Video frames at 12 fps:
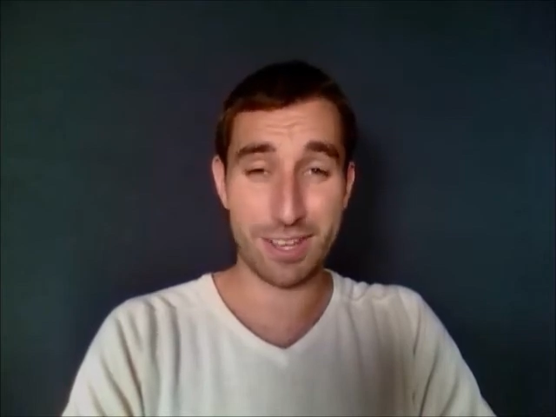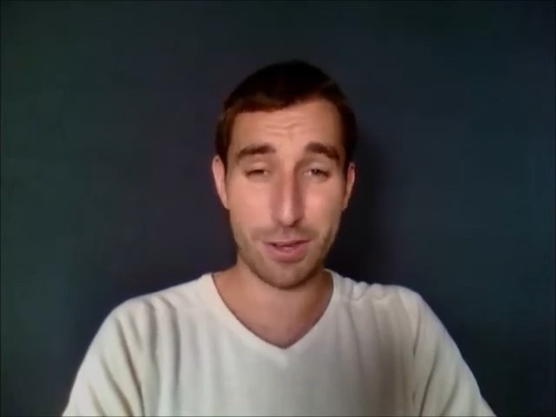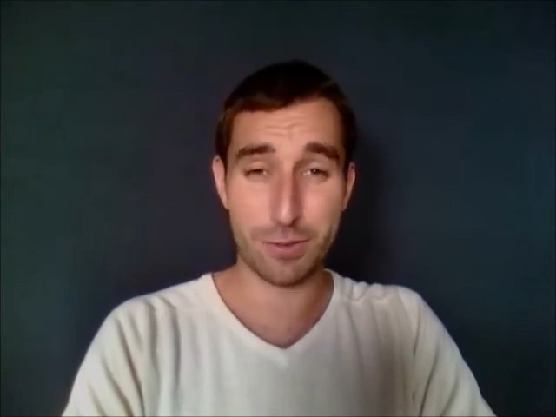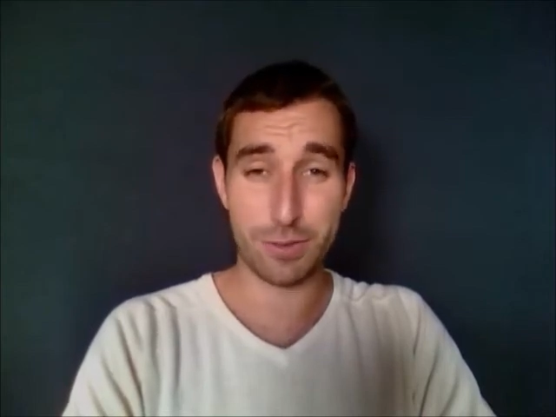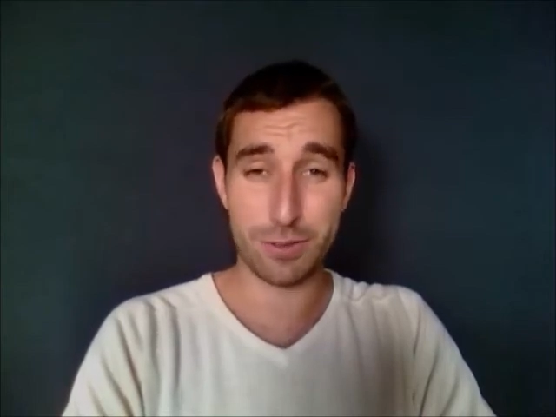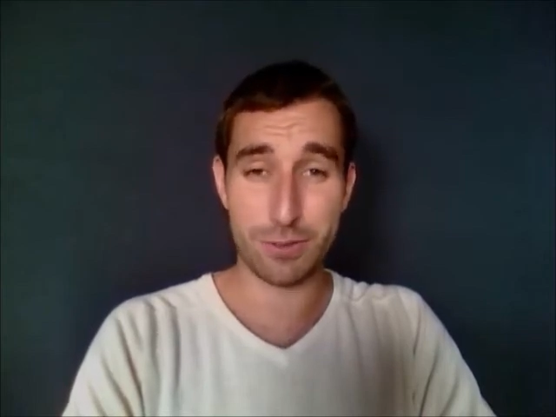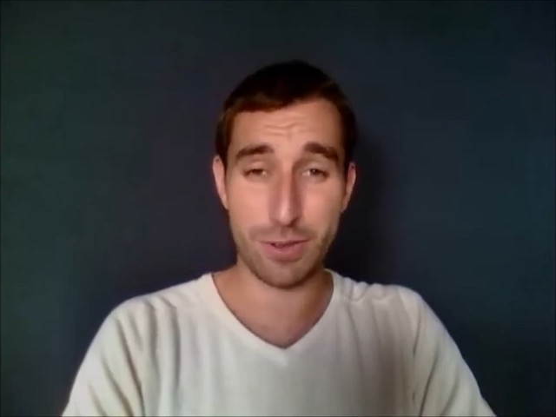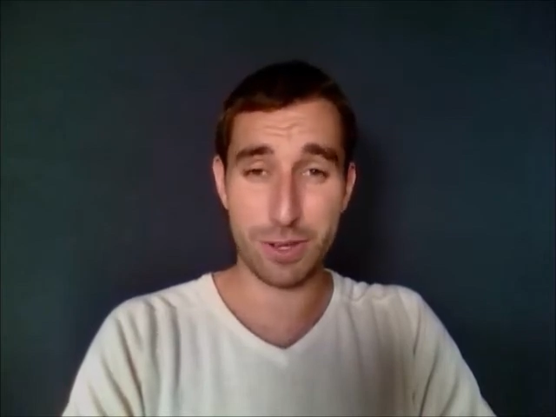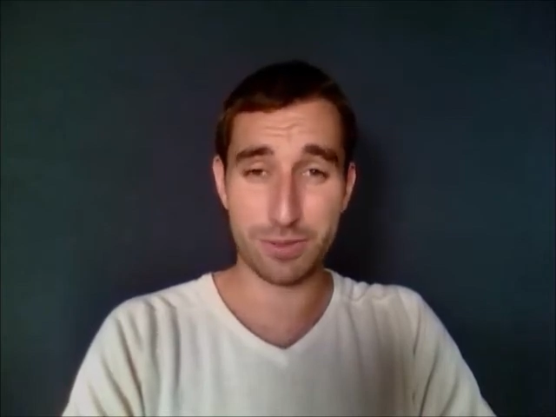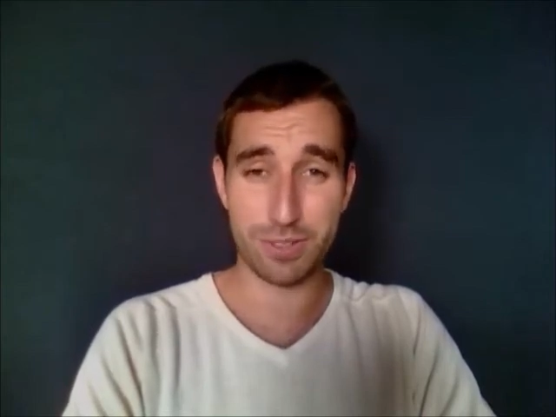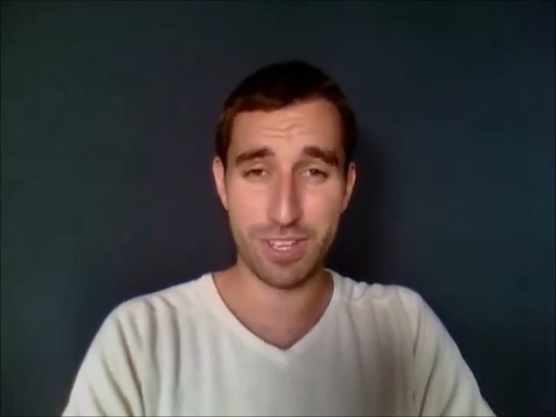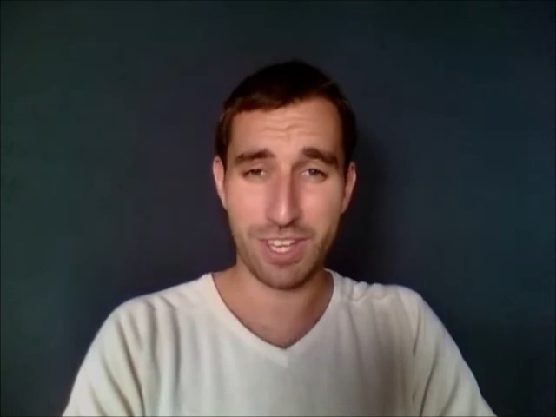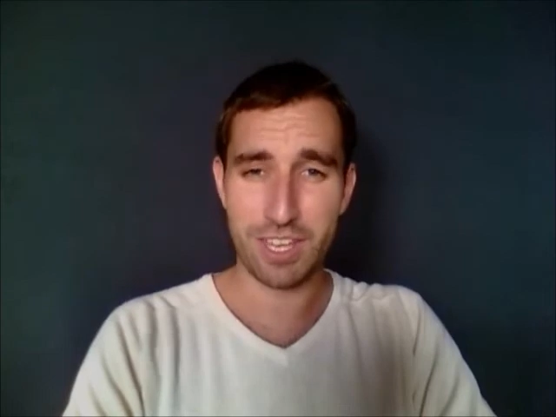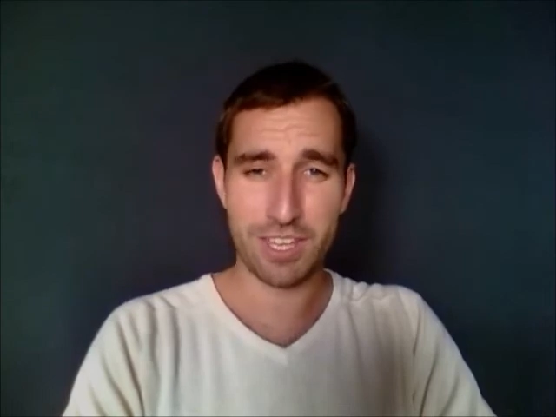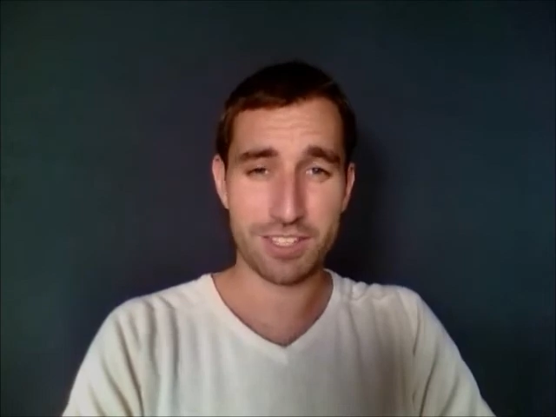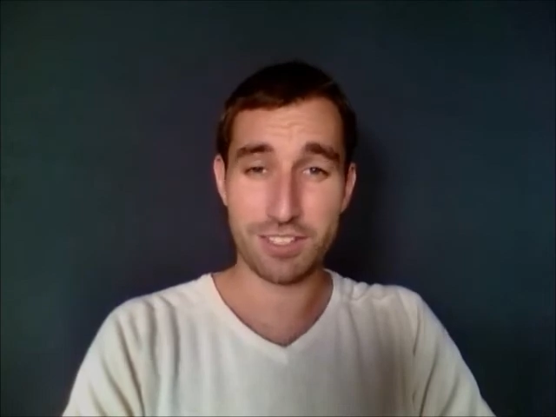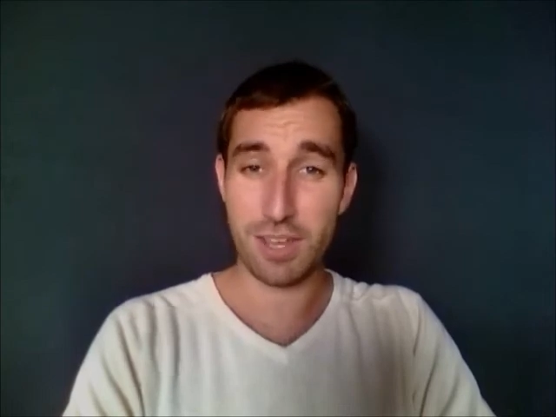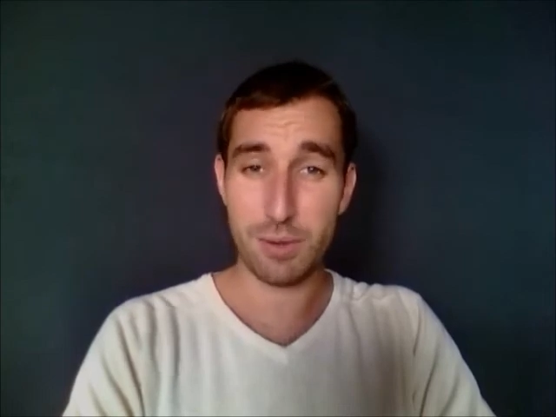over the phone.
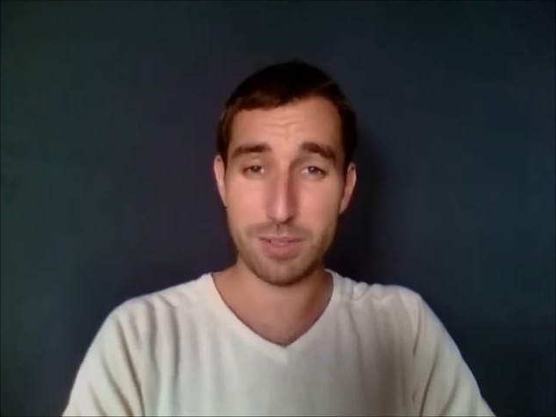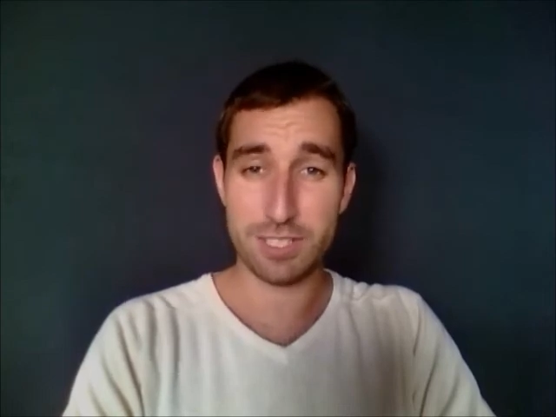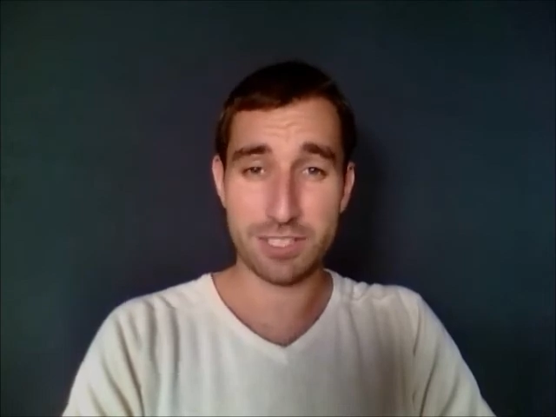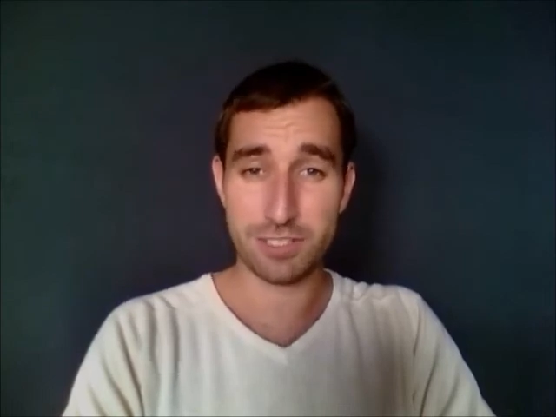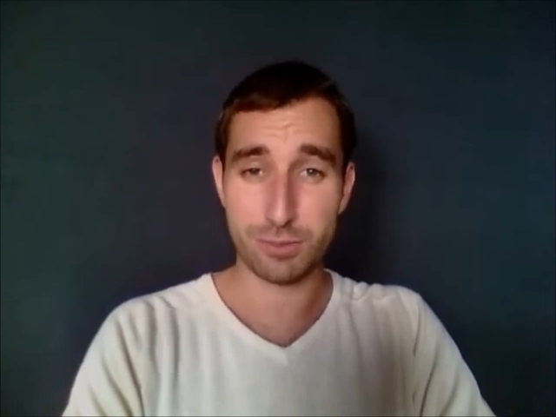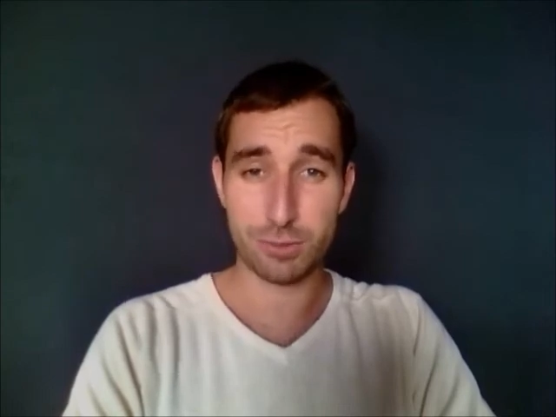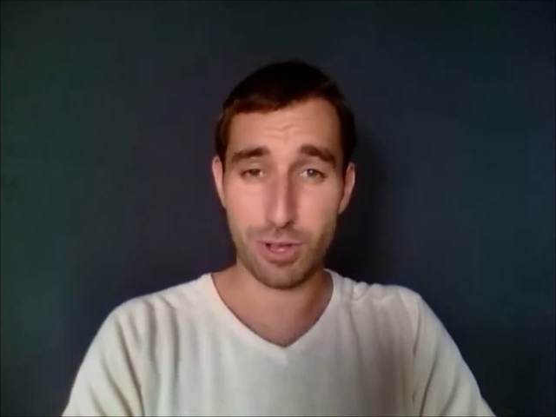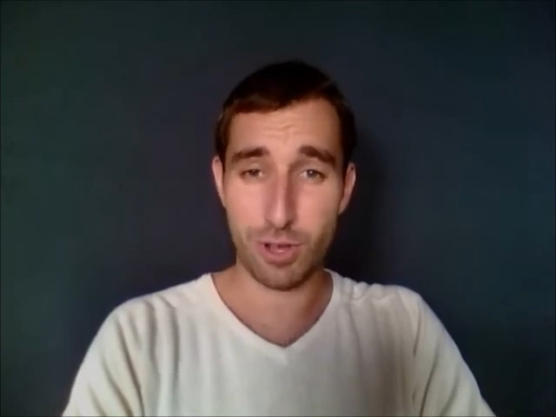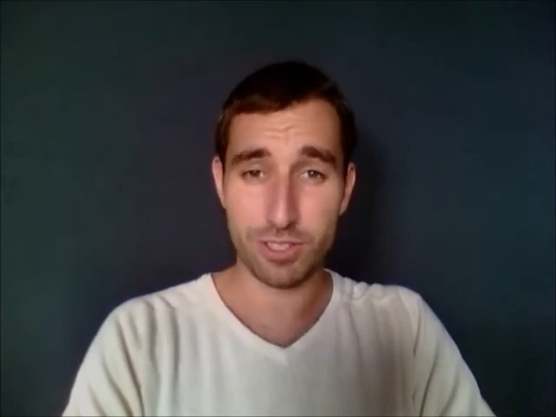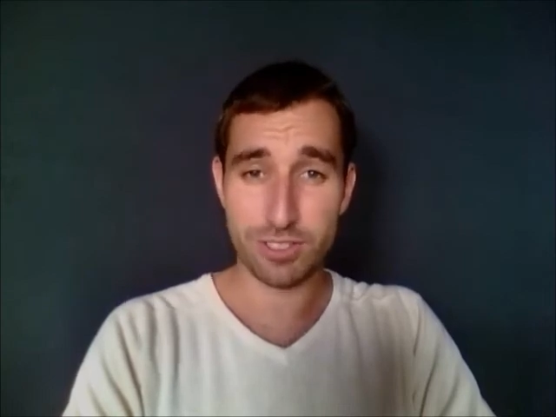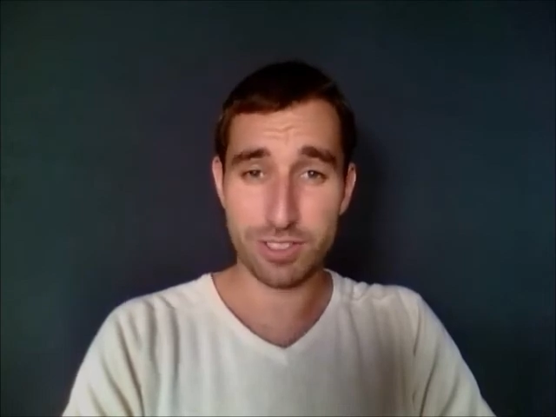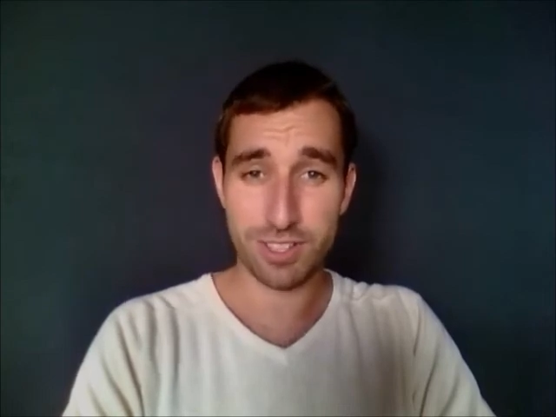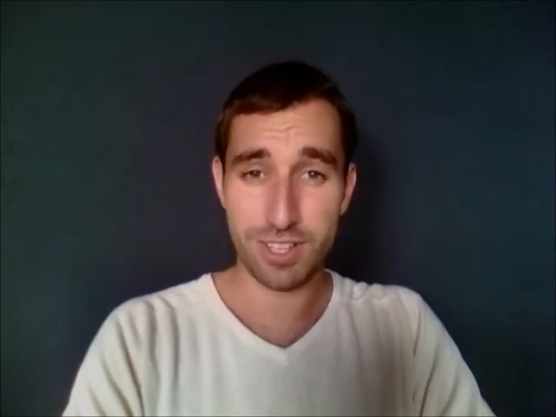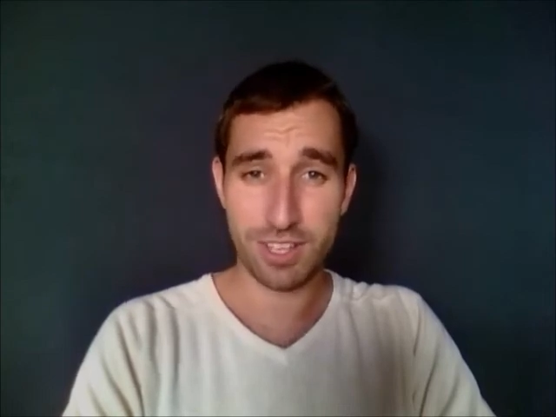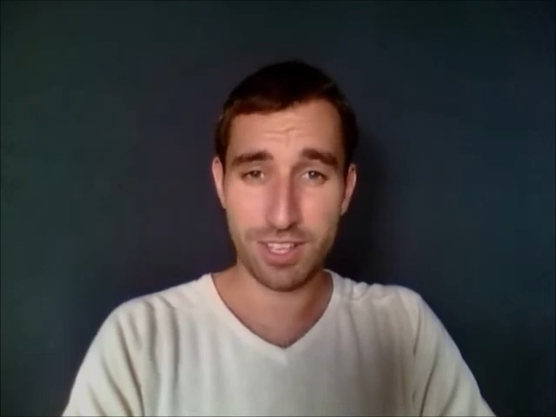No additional cost.